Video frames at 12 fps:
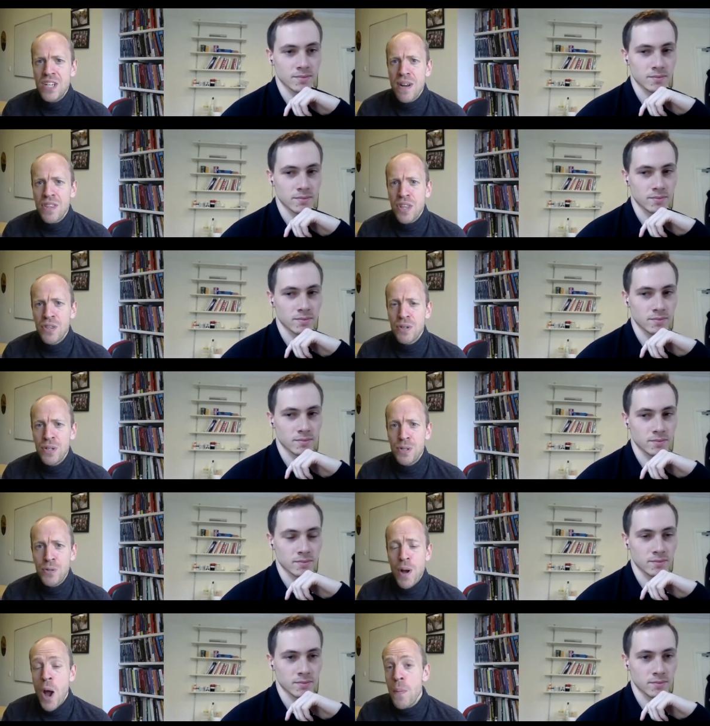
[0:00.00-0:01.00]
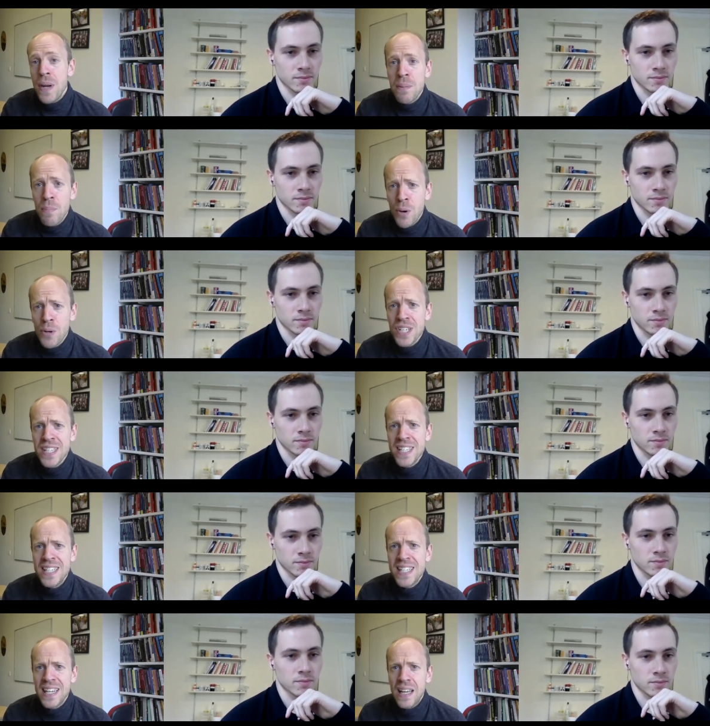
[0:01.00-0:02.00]
Speaker 1: whether through opening
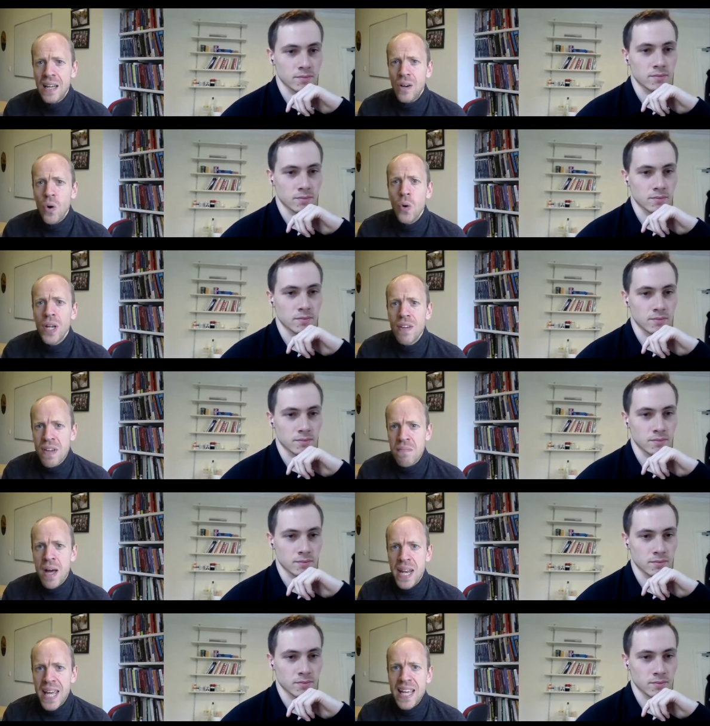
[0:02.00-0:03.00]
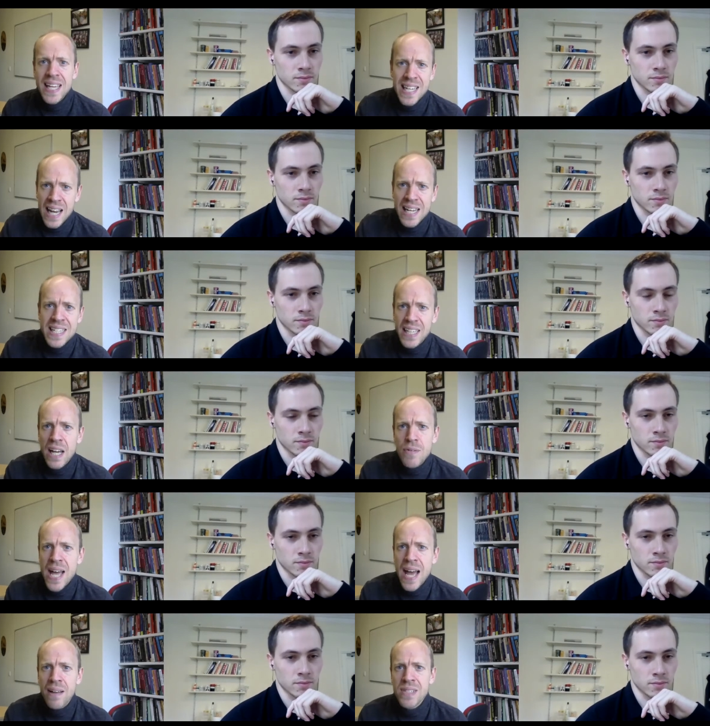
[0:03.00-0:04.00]
borders or giving money, is likely to go
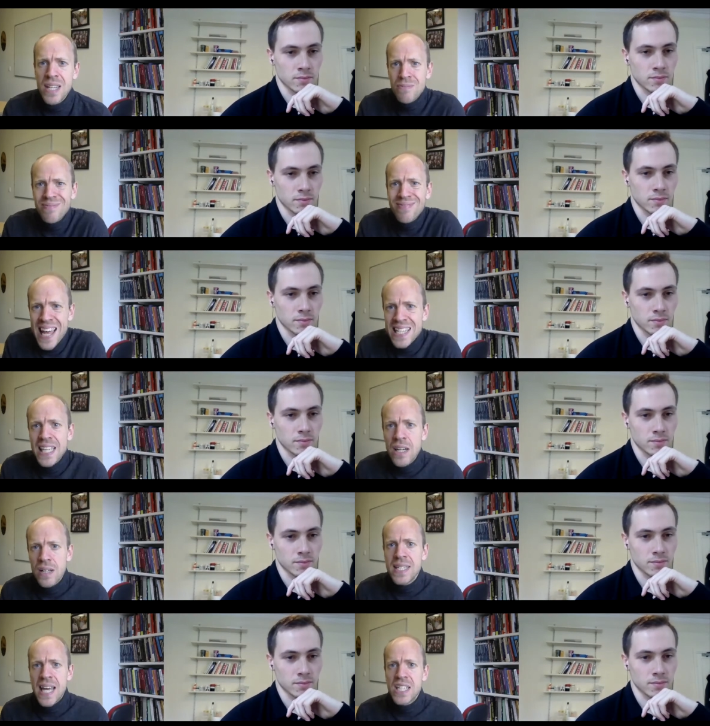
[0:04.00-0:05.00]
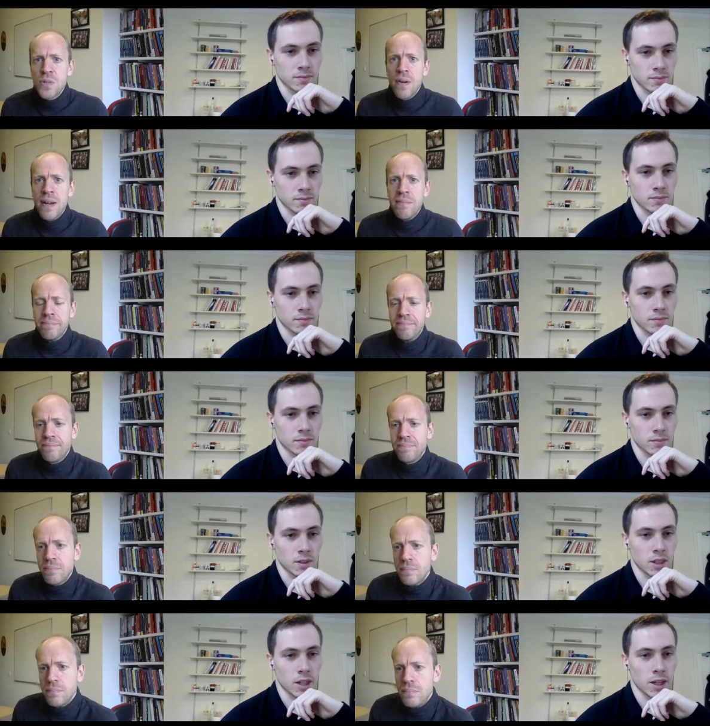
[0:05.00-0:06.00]
down. So that's the context we're in.
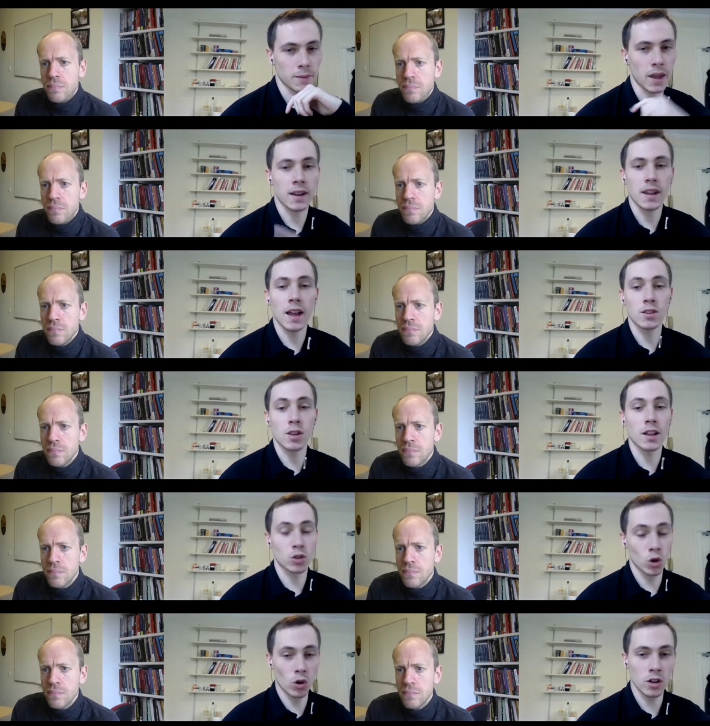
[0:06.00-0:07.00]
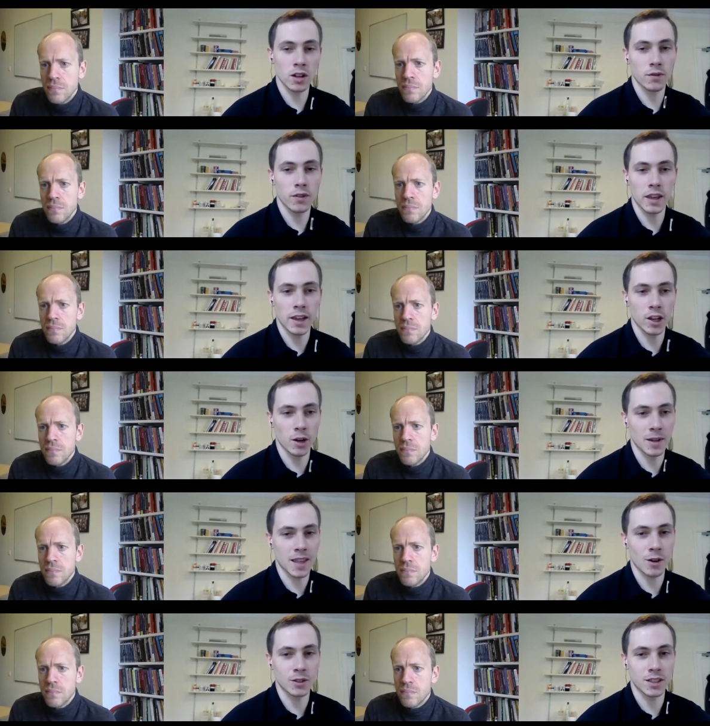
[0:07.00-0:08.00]
Speaker 2: Yeah, and, and, and talking of economic
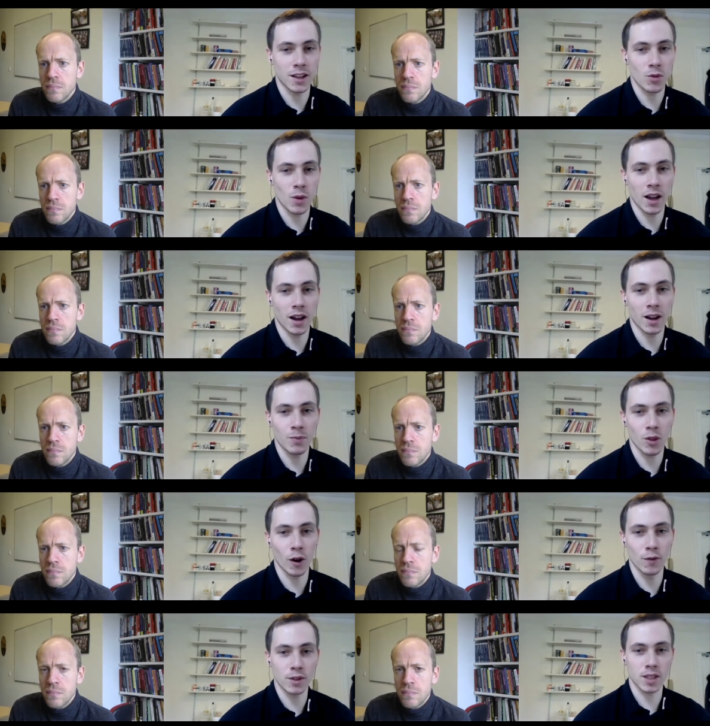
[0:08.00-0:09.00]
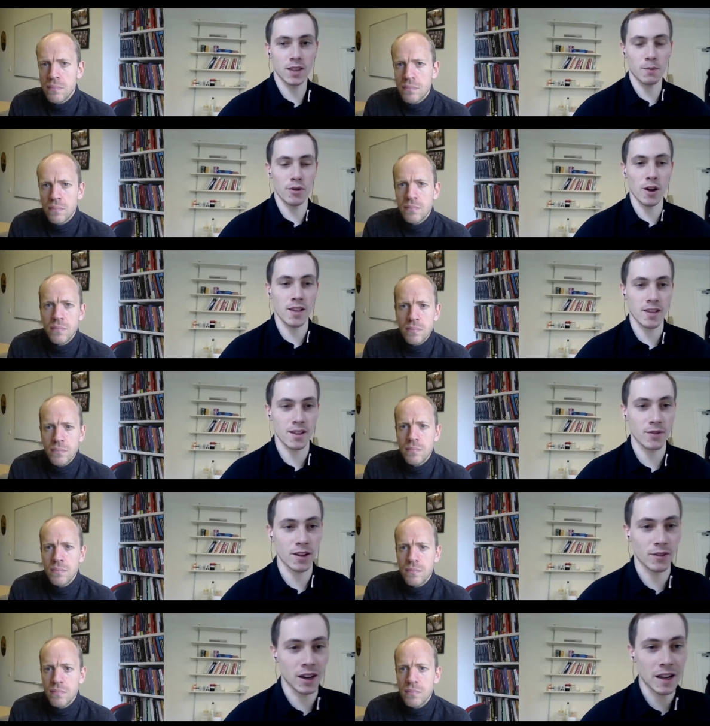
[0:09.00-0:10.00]
downturns, we are obviously in the process of,
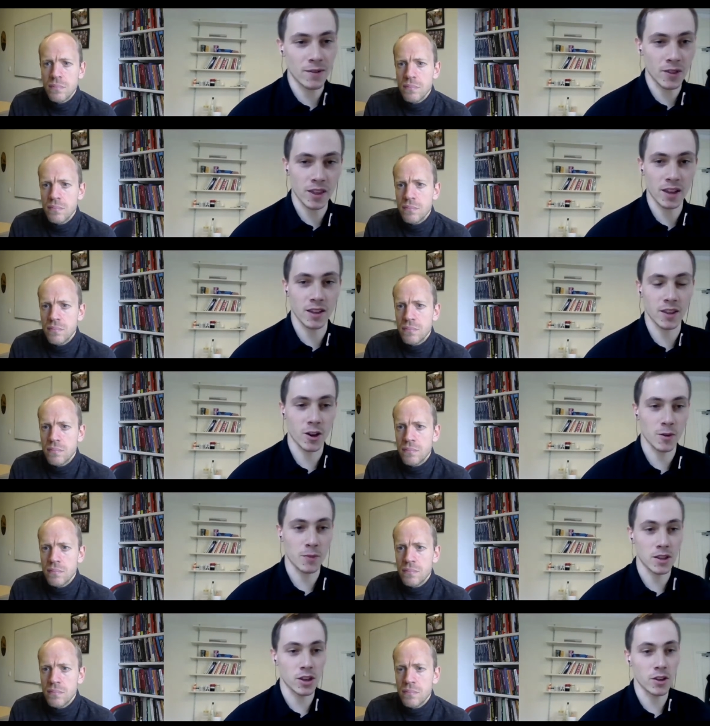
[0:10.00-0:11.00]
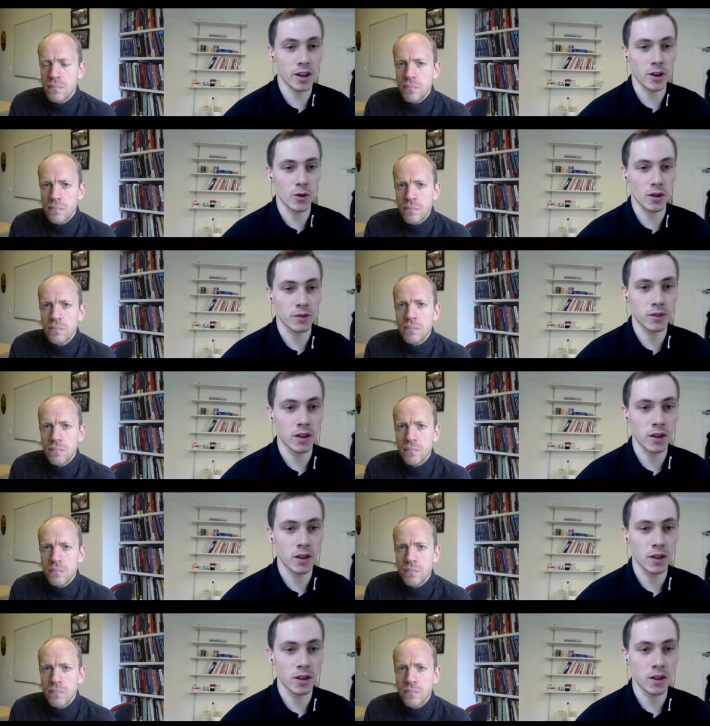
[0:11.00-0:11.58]
of leaving the, the European Union, who have